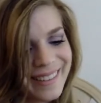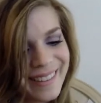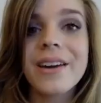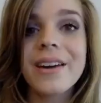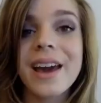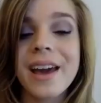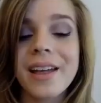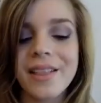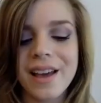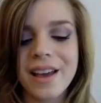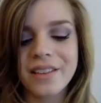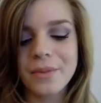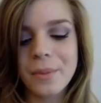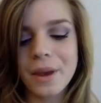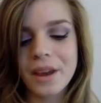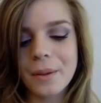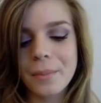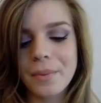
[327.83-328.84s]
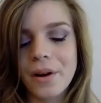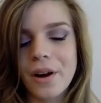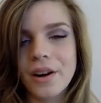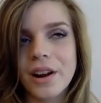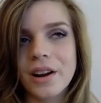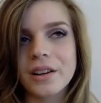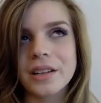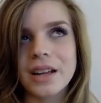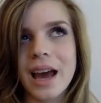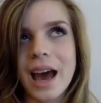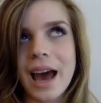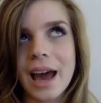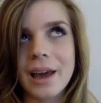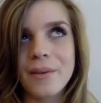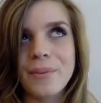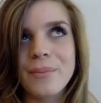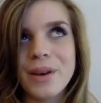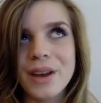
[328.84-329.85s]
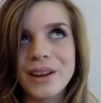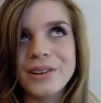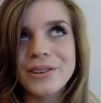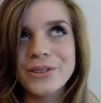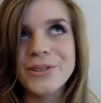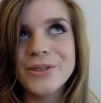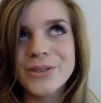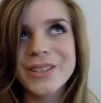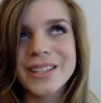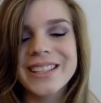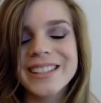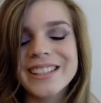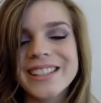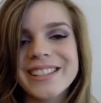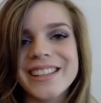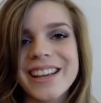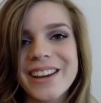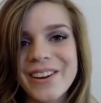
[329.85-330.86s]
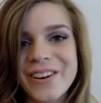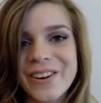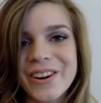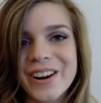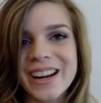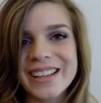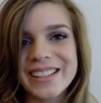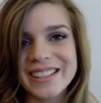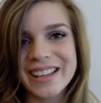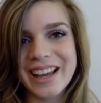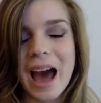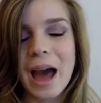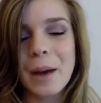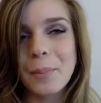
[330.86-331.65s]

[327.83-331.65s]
Okay, last makeup product. I've been using this like crazy.